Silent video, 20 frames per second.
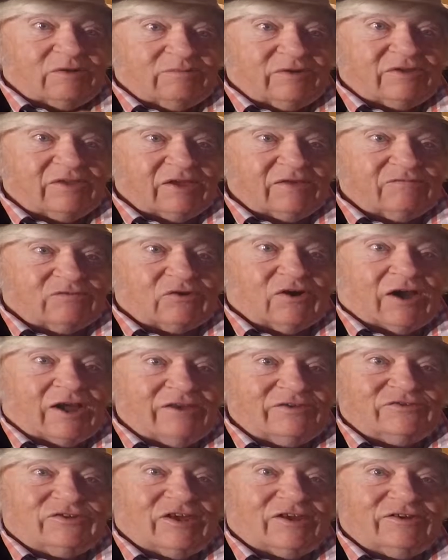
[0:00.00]
where they've got
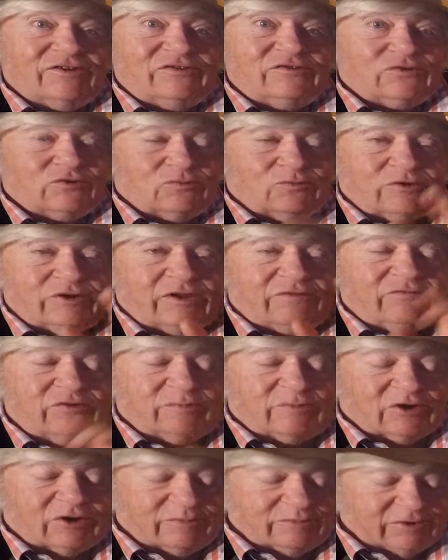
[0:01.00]
antennas or whatever it
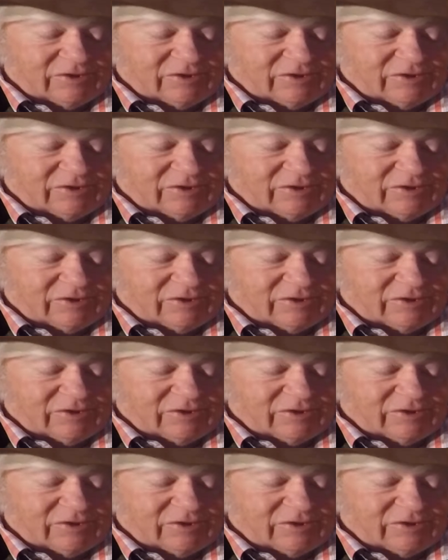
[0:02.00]
might